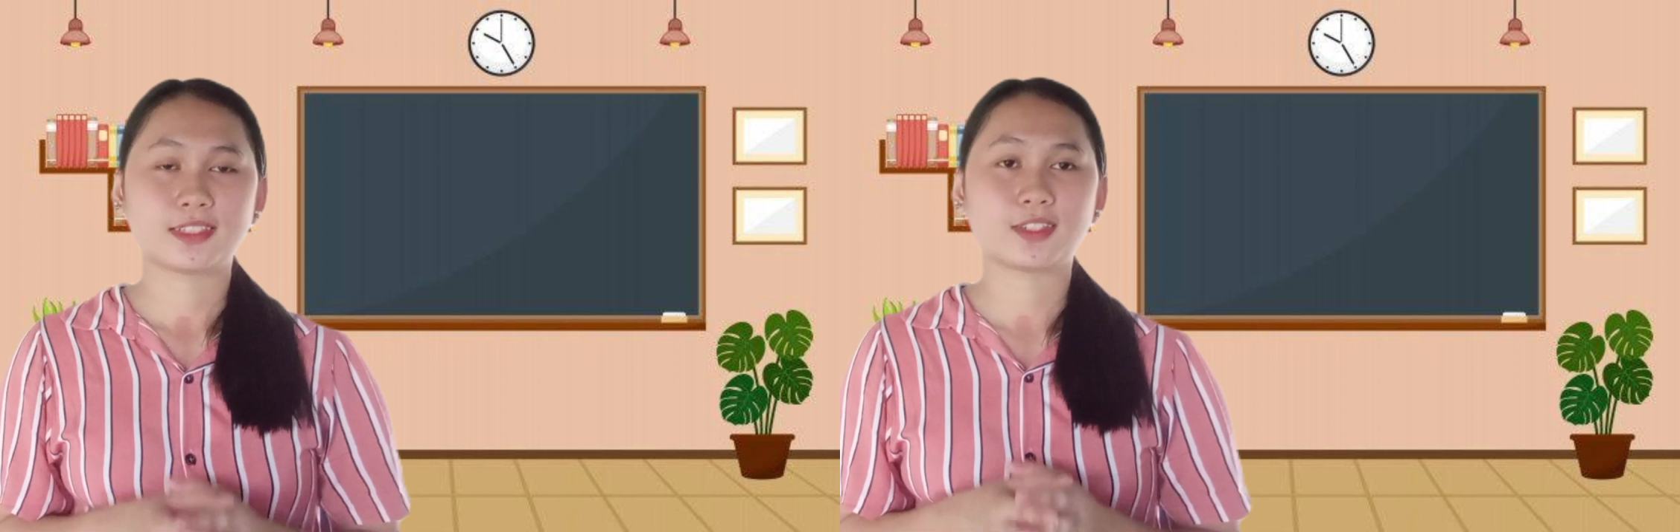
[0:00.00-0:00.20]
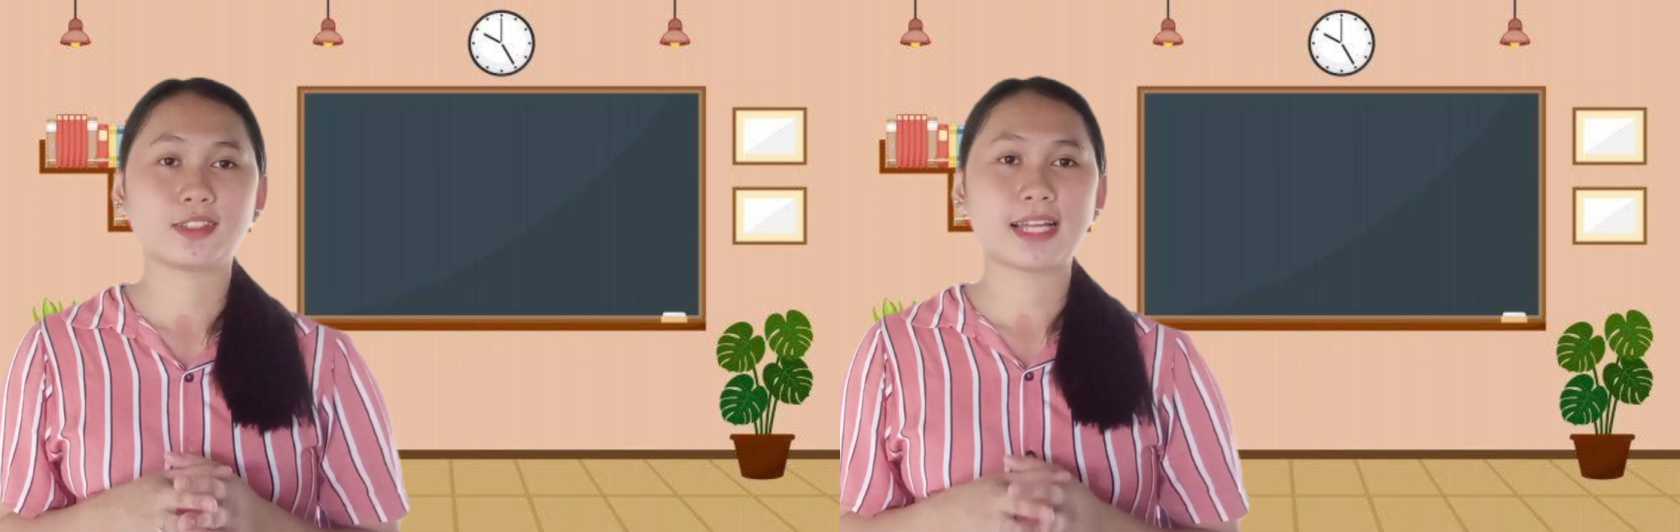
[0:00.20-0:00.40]

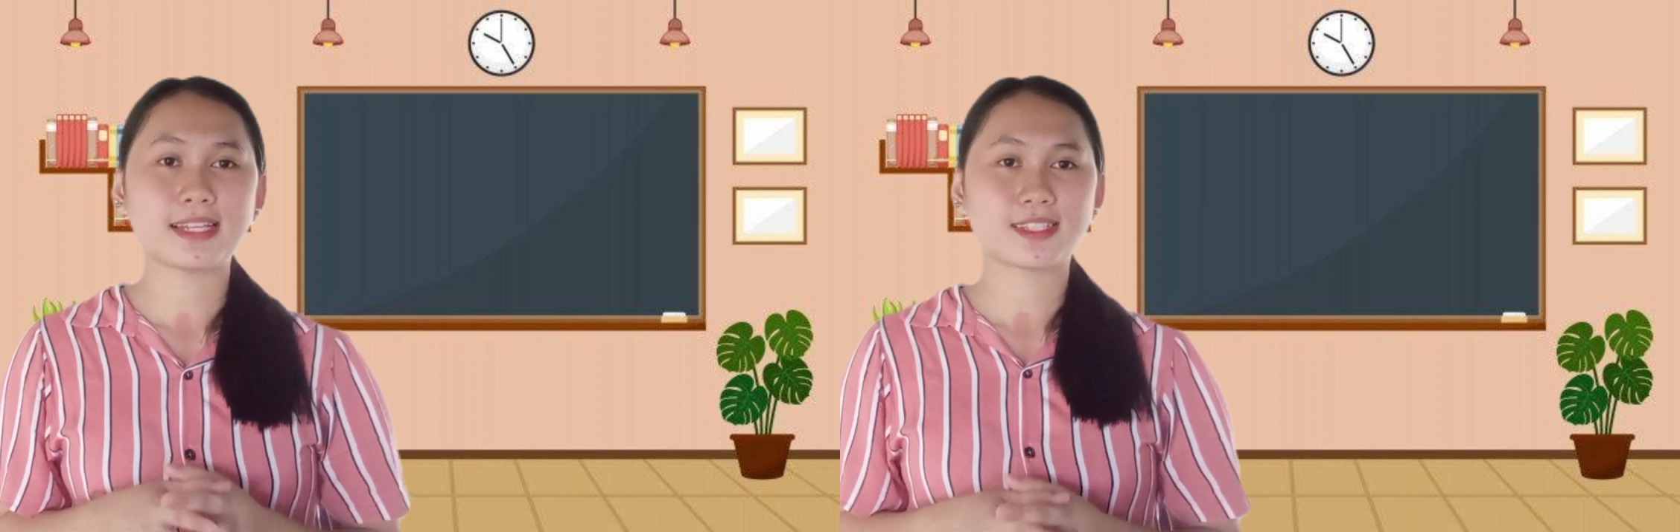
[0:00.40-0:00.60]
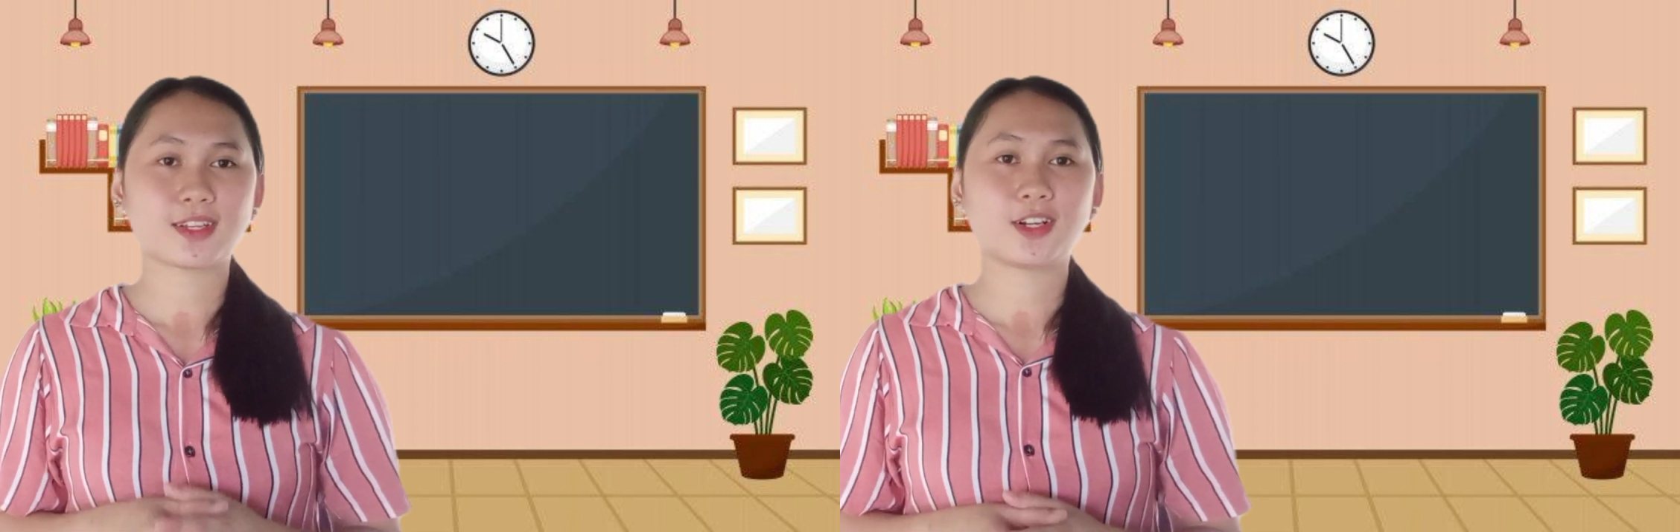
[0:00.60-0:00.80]
So
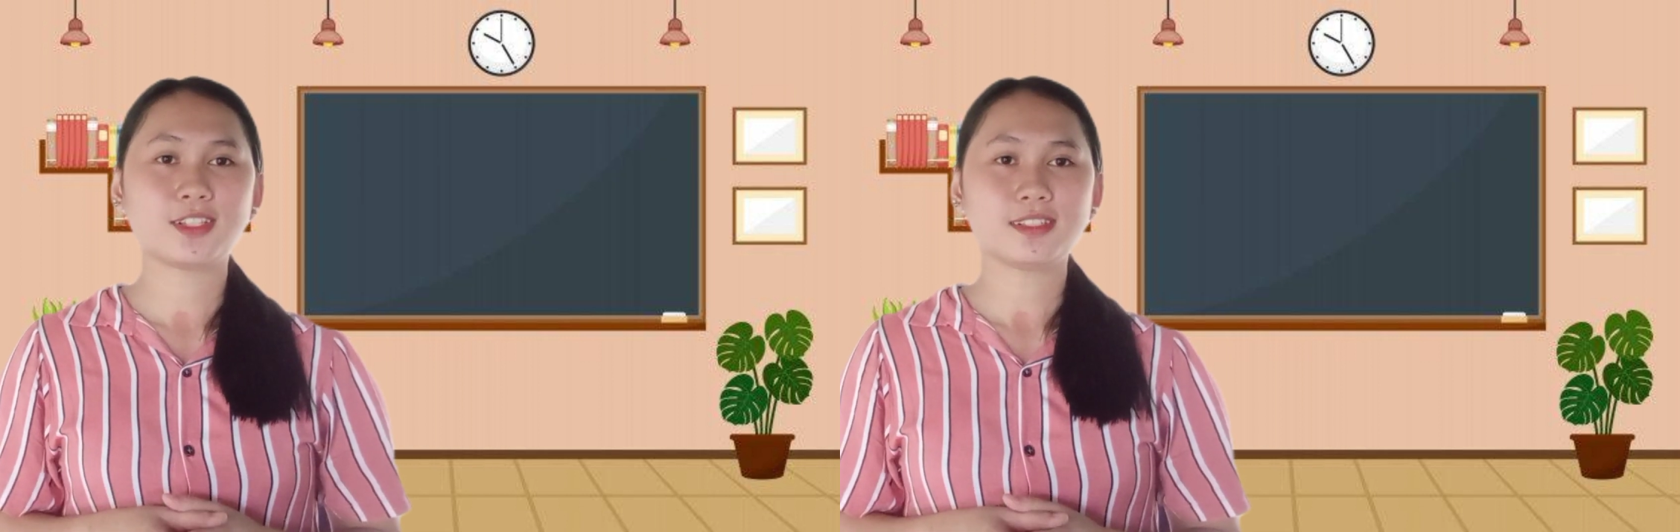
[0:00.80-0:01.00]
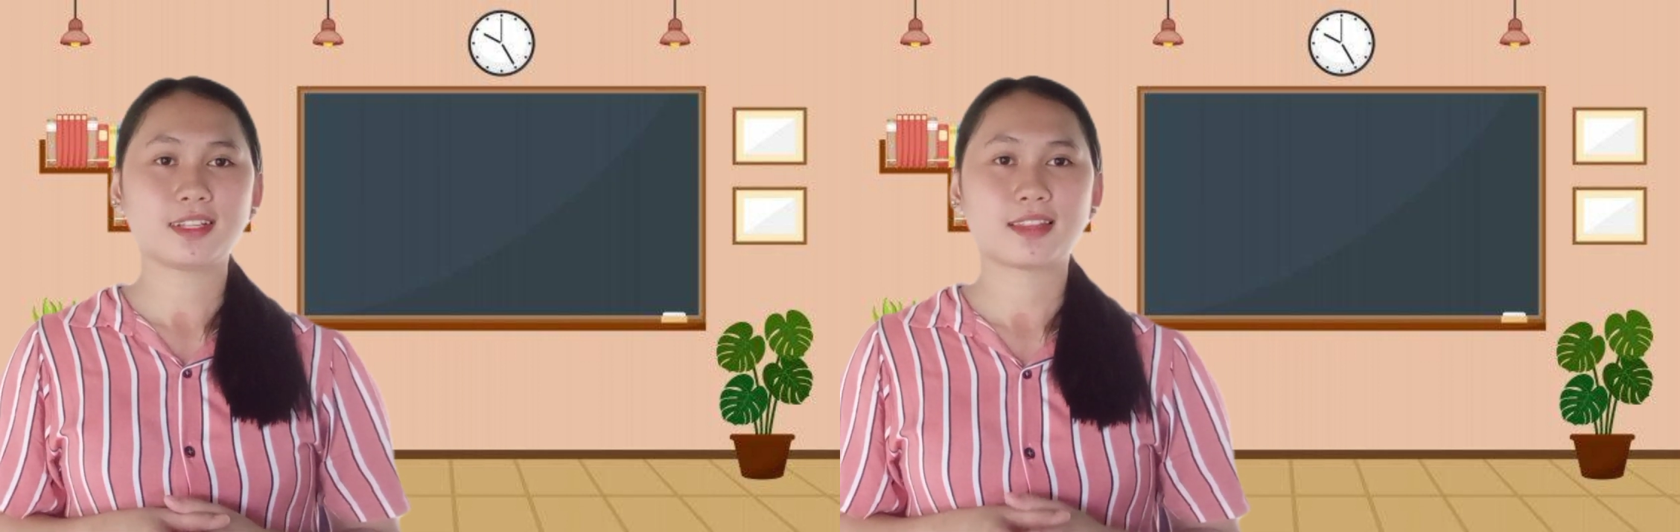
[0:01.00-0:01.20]
that's
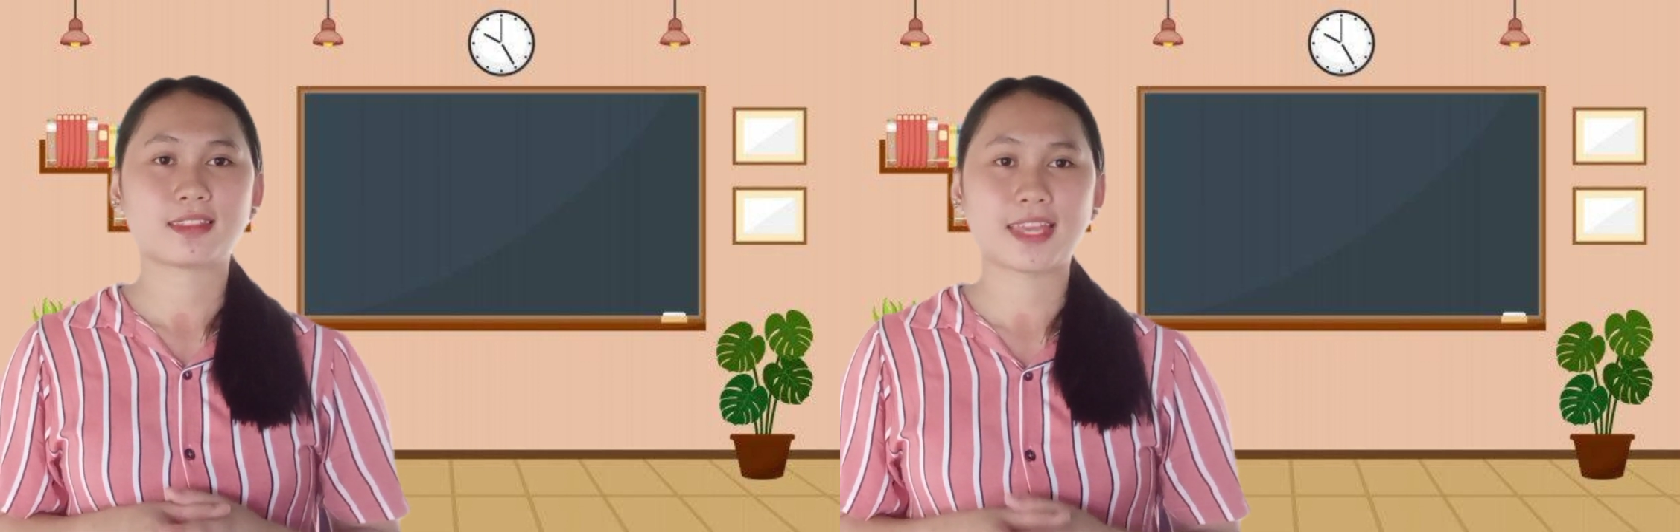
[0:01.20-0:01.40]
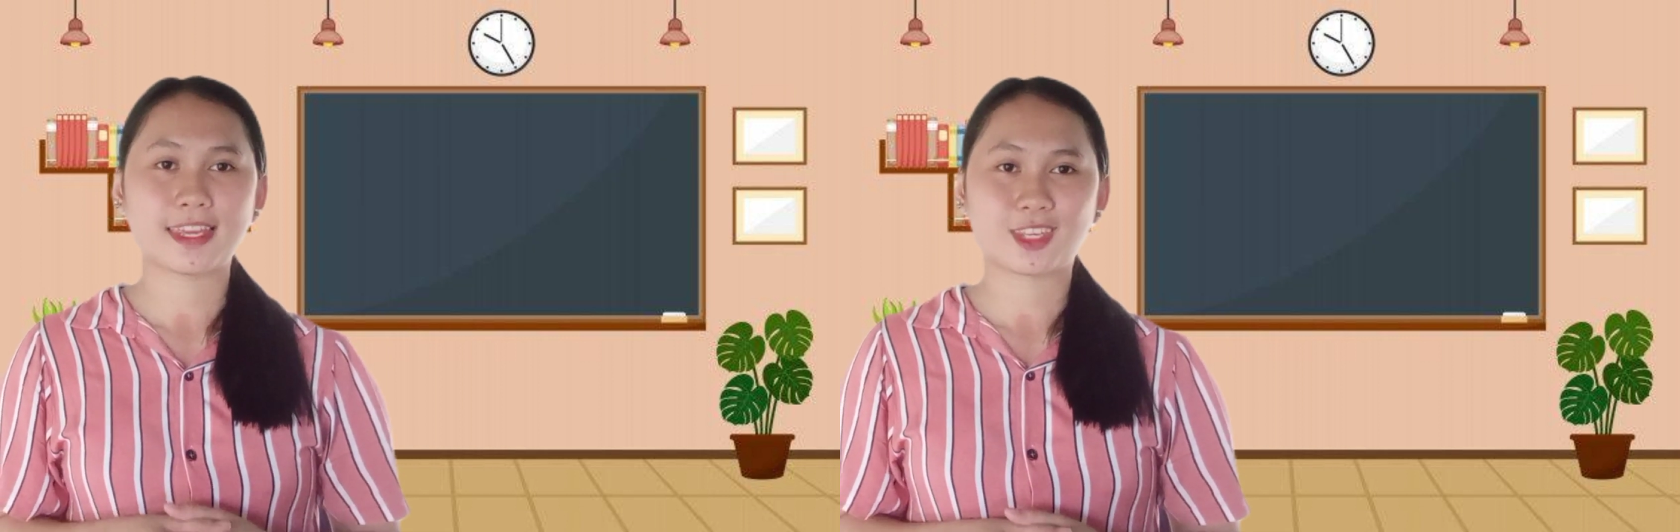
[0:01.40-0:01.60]
all.
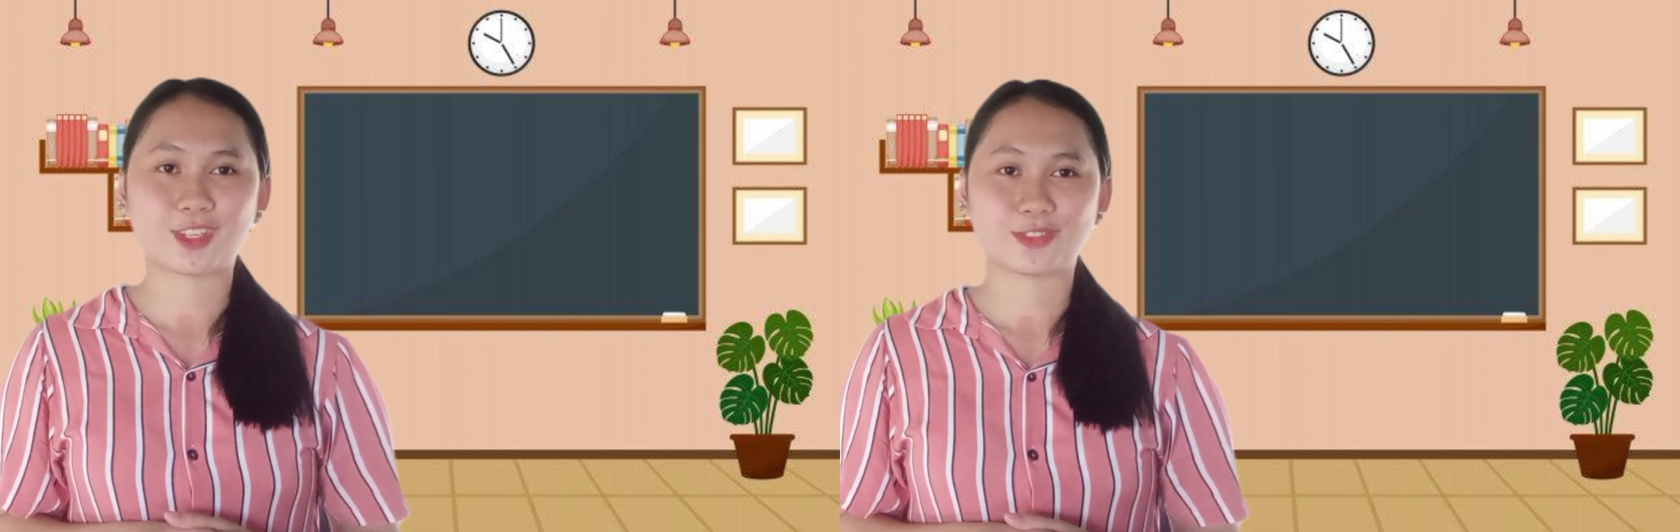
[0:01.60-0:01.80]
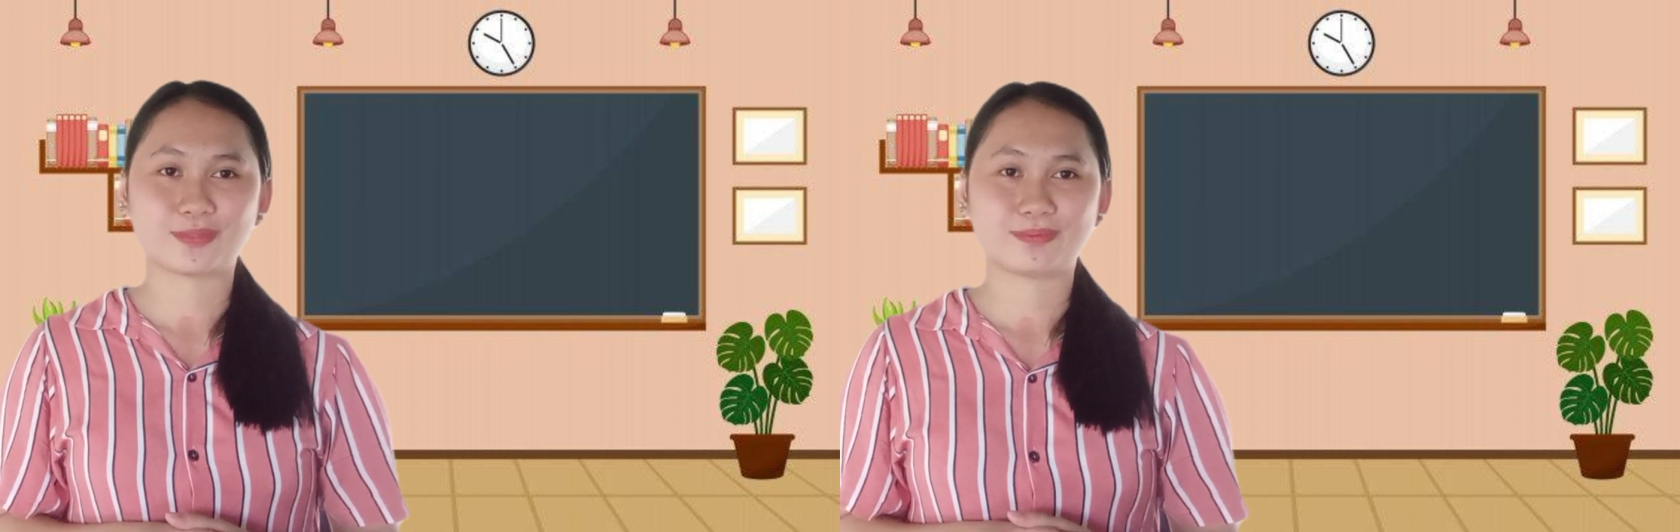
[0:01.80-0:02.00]
Thank you.